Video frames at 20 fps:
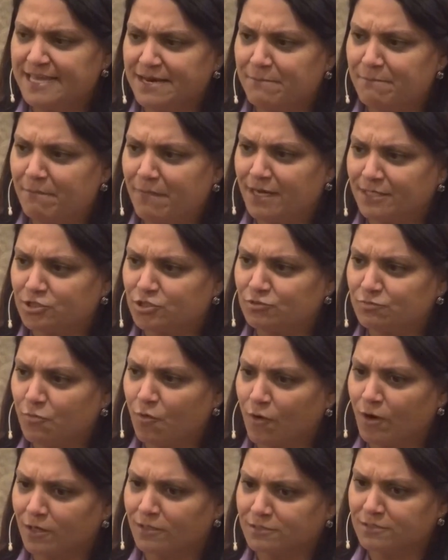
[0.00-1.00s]
in a much
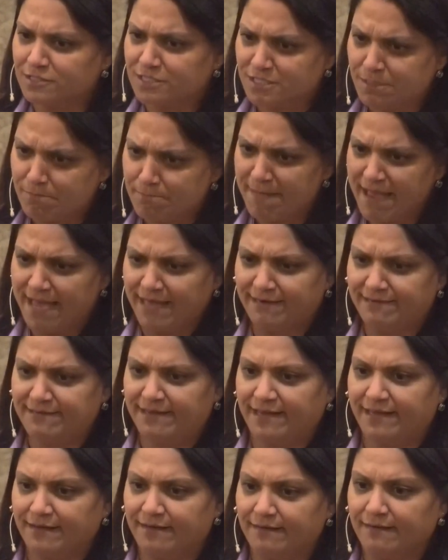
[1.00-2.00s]
more
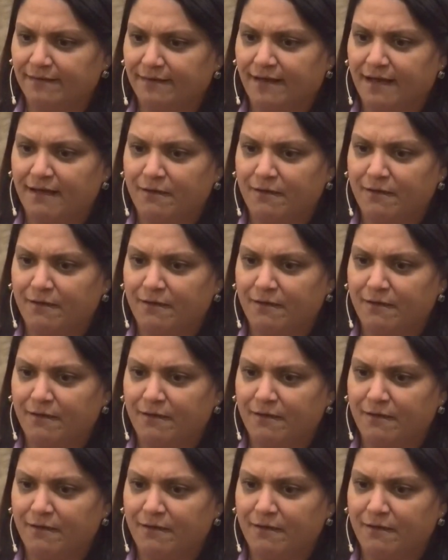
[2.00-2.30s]
demanding